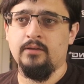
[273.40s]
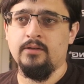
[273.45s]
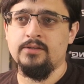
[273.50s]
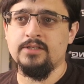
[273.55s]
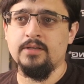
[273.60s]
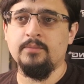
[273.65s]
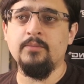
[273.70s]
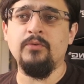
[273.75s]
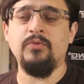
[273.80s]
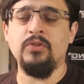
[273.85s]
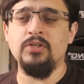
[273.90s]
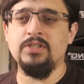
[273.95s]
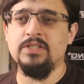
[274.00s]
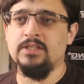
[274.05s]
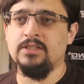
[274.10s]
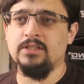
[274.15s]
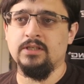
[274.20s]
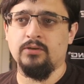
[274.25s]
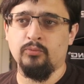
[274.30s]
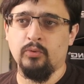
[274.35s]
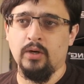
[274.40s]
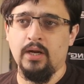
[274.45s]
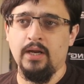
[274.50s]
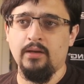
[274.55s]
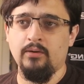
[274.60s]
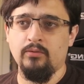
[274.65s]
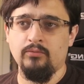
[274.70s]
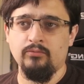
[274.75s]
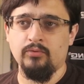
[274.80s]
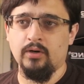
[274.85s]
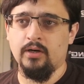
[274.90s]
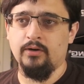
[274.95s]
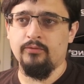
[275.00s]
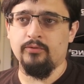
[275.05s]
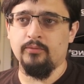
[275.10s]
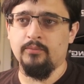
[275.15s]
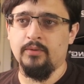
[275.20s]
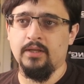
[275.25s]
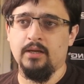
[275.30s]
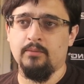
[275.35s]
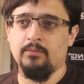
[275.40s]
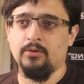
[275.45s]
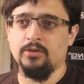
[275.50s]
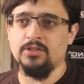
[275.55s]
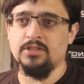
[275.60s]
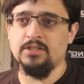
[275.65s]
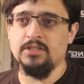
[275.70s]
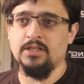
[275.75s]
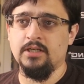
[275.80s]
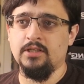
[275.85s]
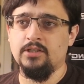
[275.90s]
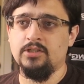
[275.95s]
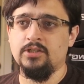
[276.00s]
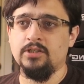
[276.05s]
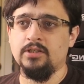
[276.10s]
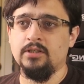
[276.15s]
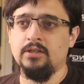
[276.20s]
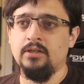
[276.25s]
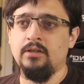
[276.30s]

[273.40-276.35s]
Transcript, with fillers: some of the detail right, right from the airbrush stage.